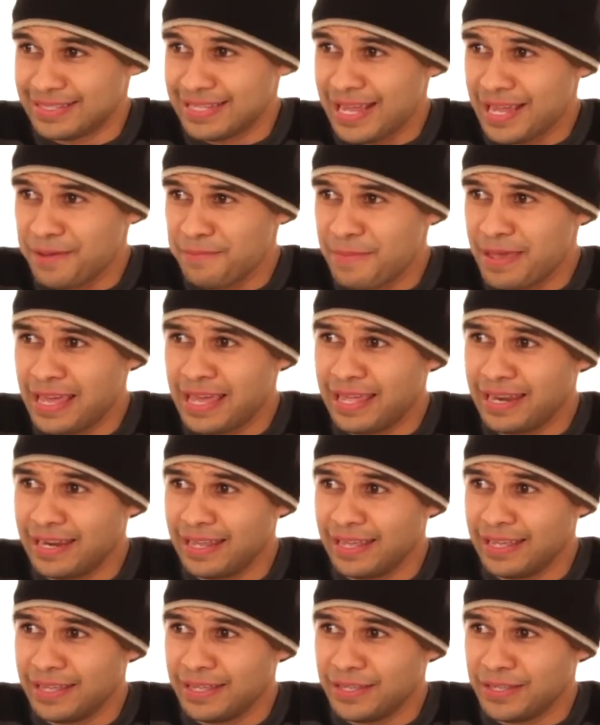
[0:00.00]
Say,
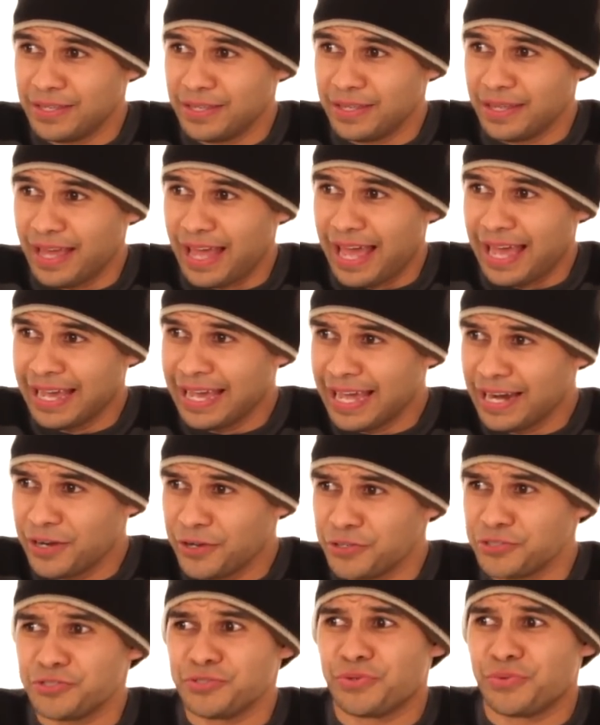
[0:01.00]
man, I gotta
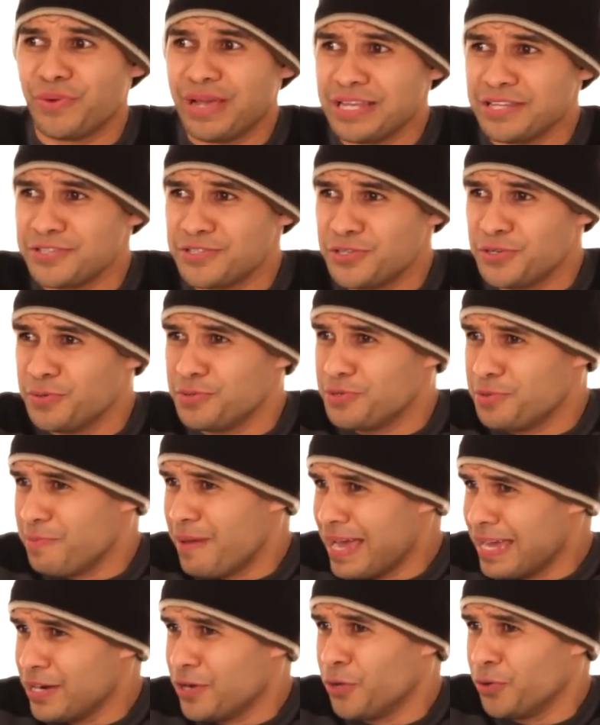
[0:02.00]
go to the restroom. You
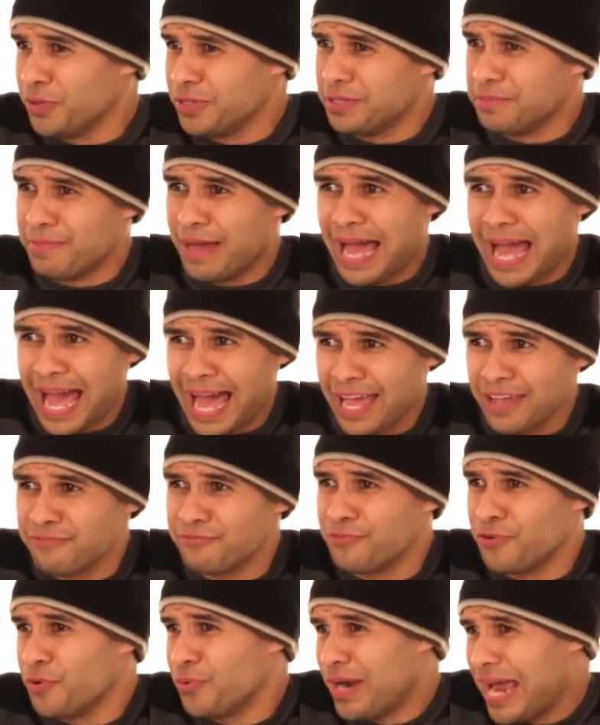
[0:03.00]
mind holding my
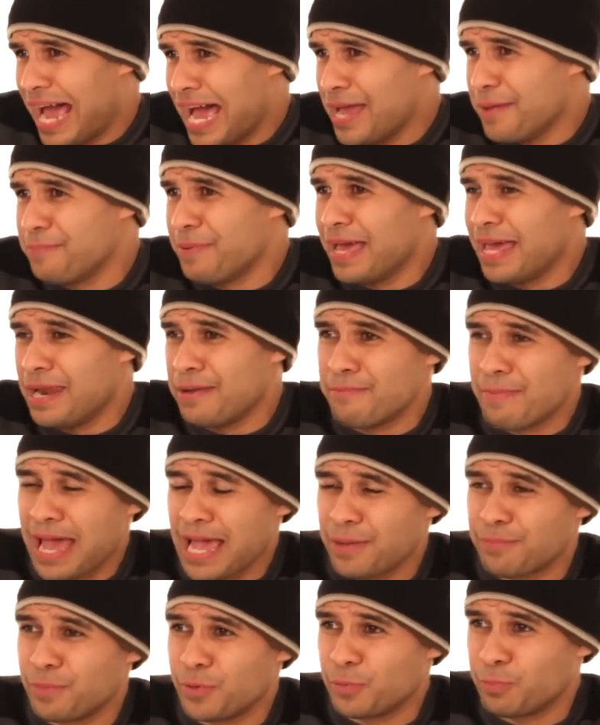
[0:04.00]
iPhone, iPad, and
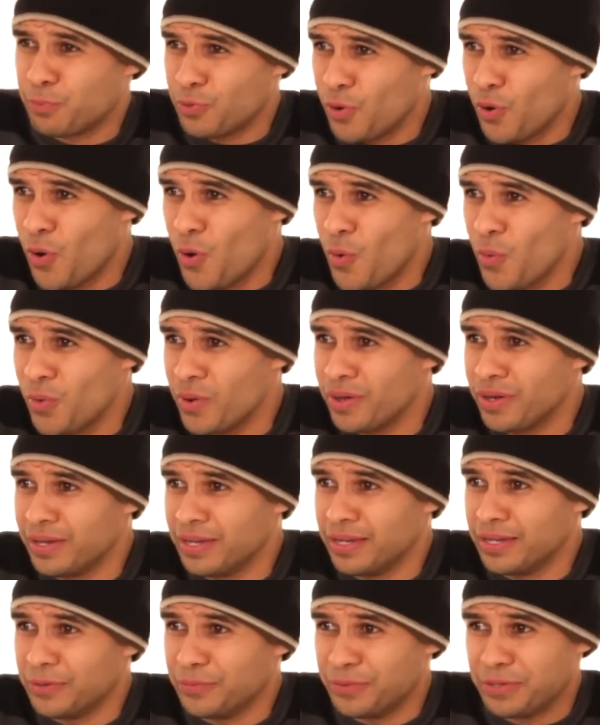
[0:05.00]
MacBook Pro
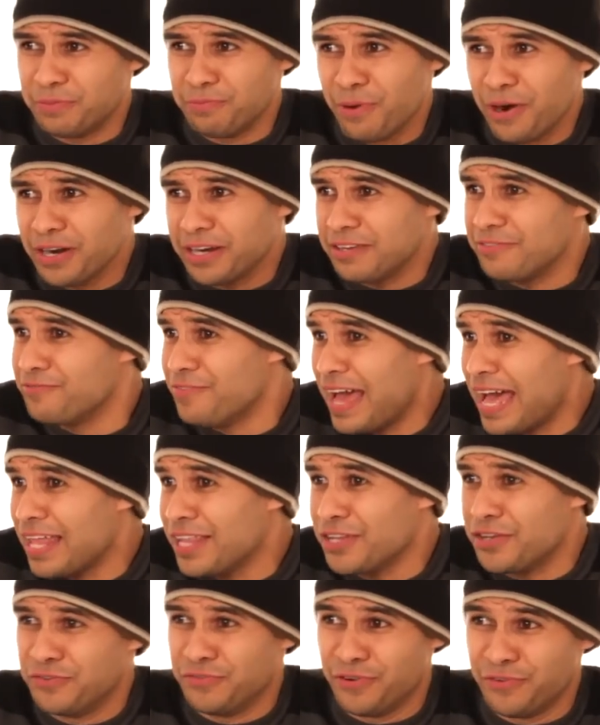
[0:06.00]
with market
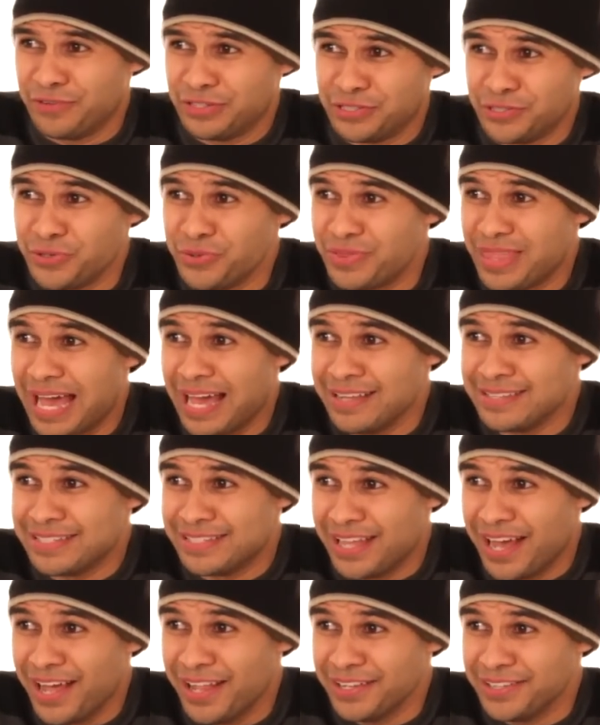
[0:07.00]
value of over
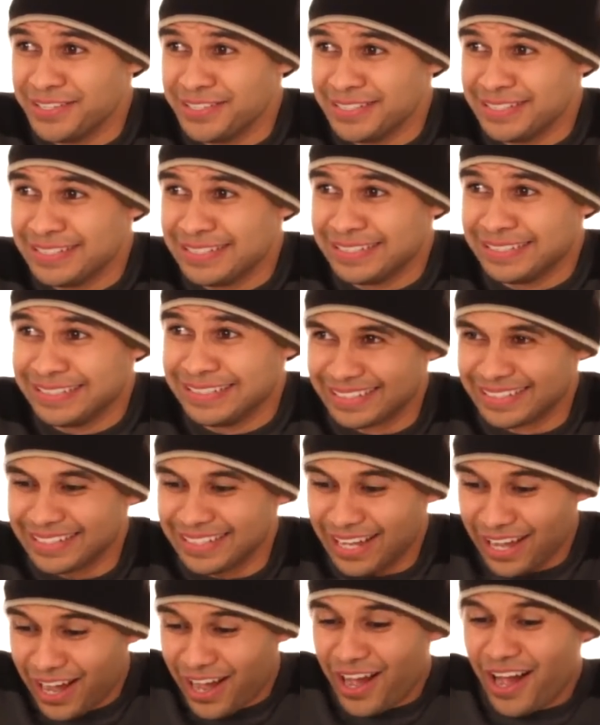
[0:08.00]
$2,000?
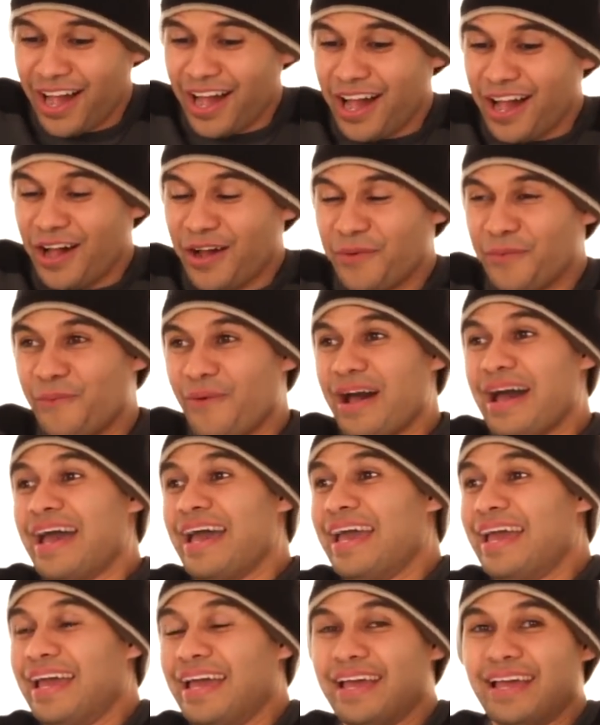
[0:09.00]
Oh,
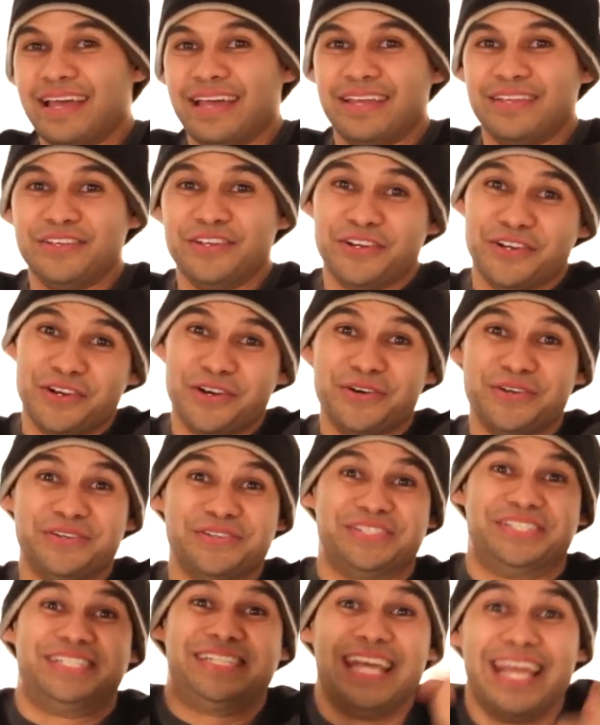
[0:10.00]
what? You're going
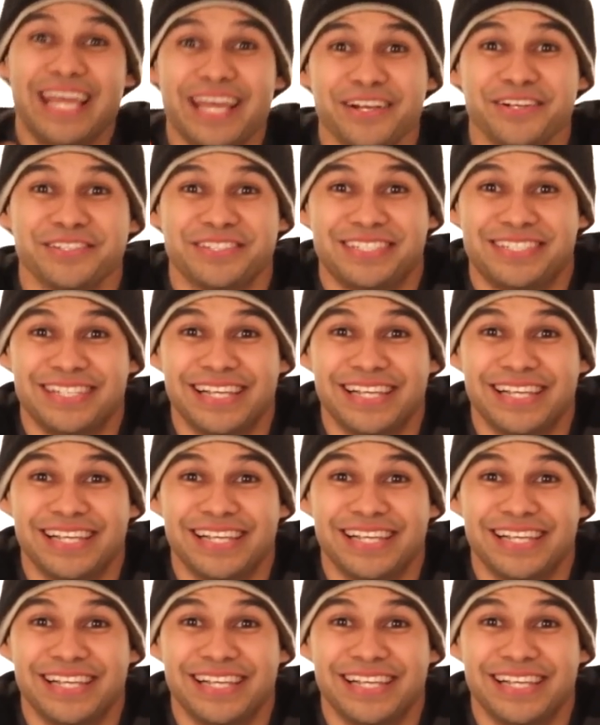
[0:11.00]
to jail,